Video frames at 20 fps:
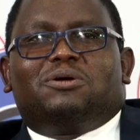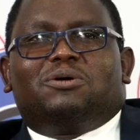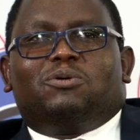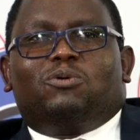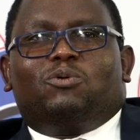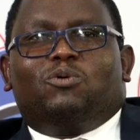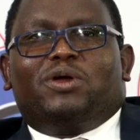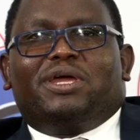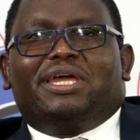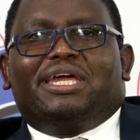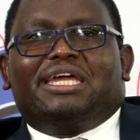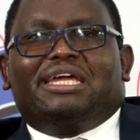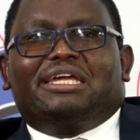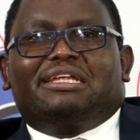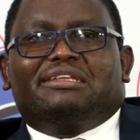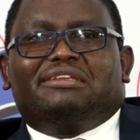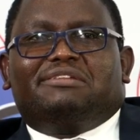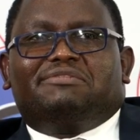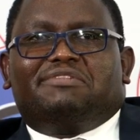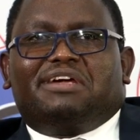We
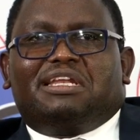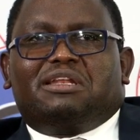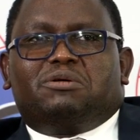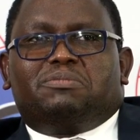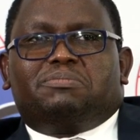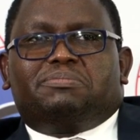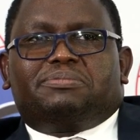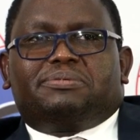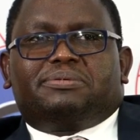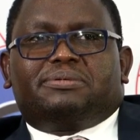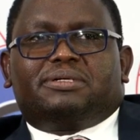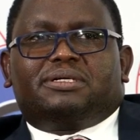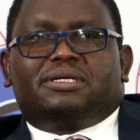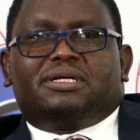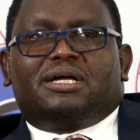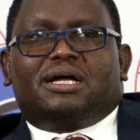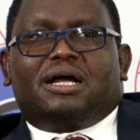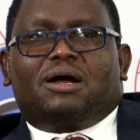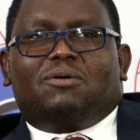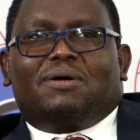develop
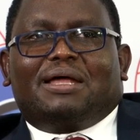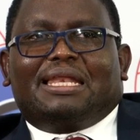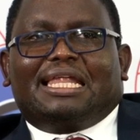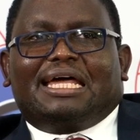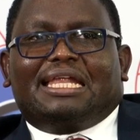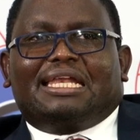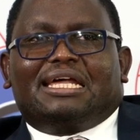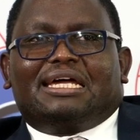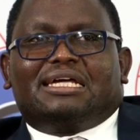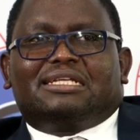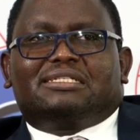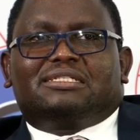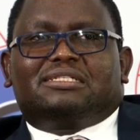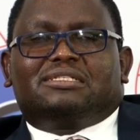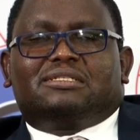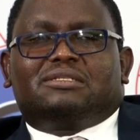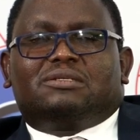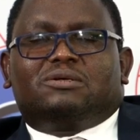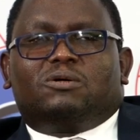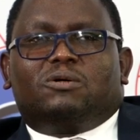our
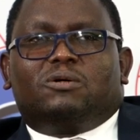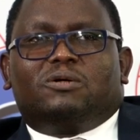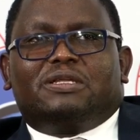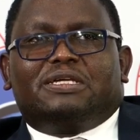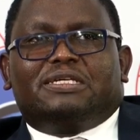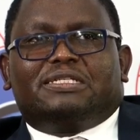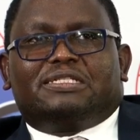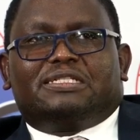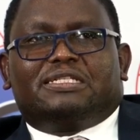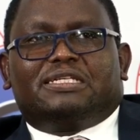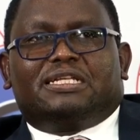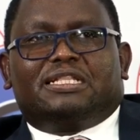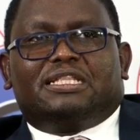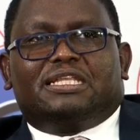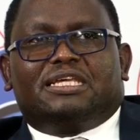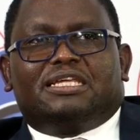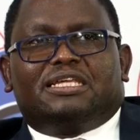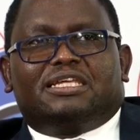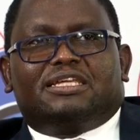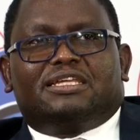learners
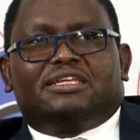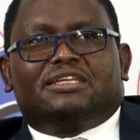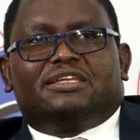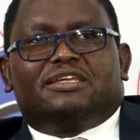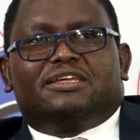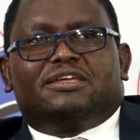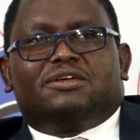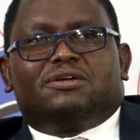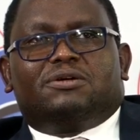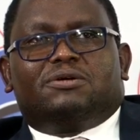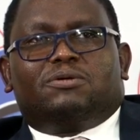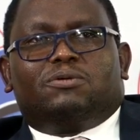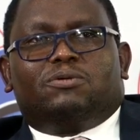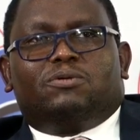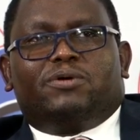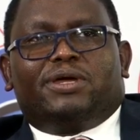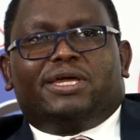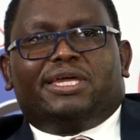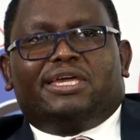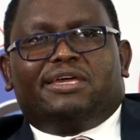holistically.
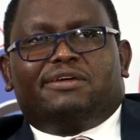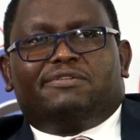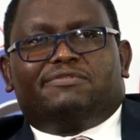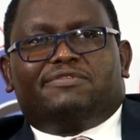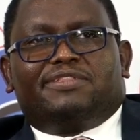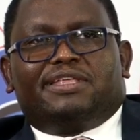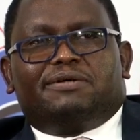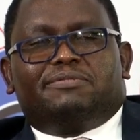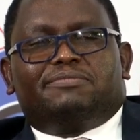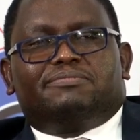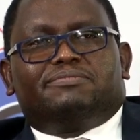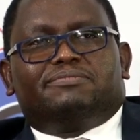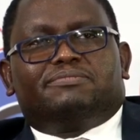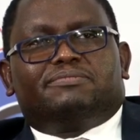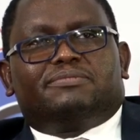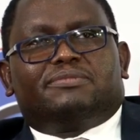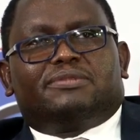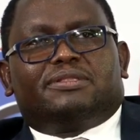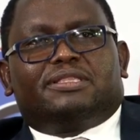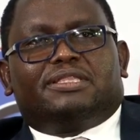We give them
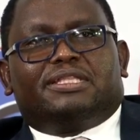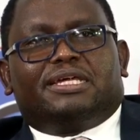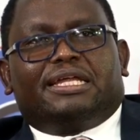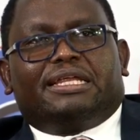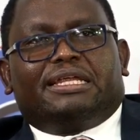the